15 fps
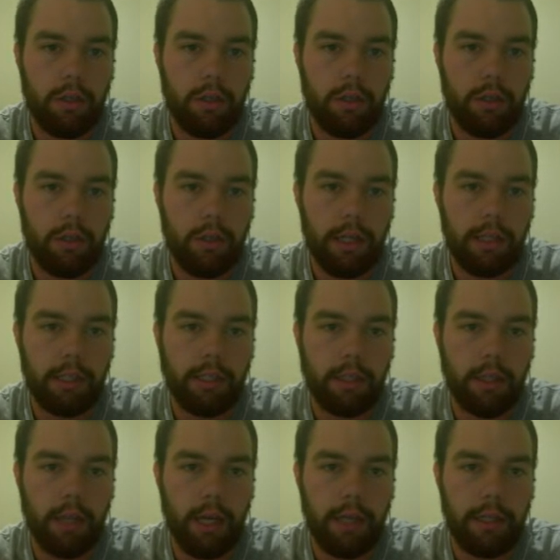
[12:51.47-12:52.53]
That does a
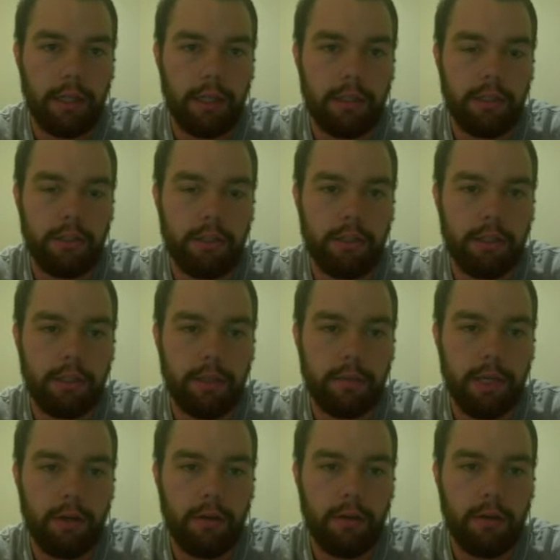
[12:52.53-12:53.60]
lot. Citrus comes
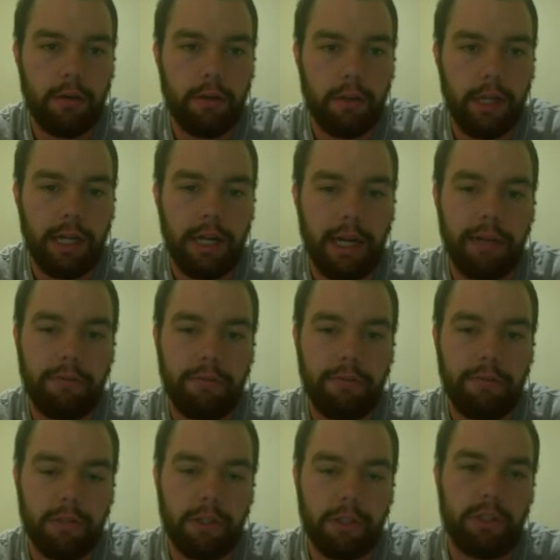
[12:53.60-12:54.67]
out, and I flinch.